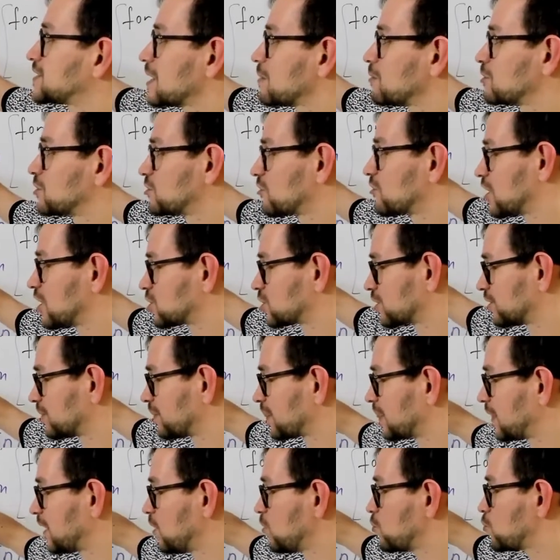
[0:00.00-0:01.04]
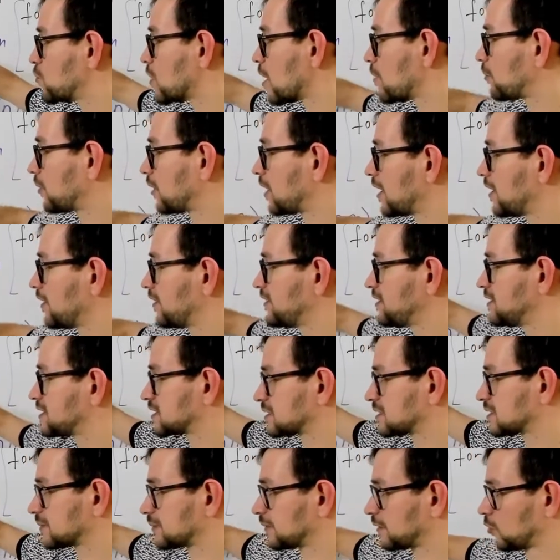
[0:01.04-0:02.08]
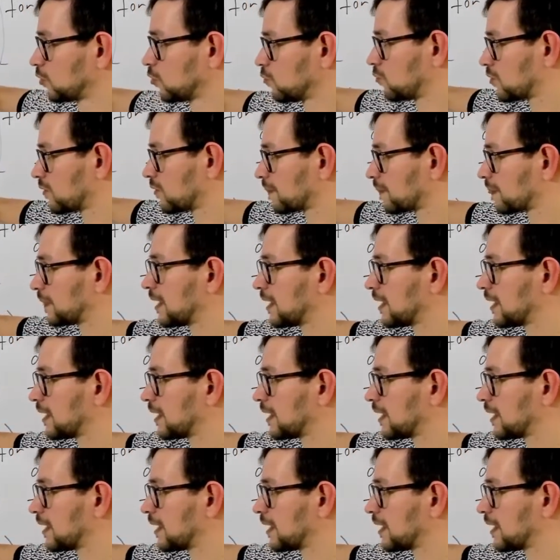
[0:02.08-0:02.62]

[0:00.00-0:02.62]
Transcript: some iteration, if we apply this loop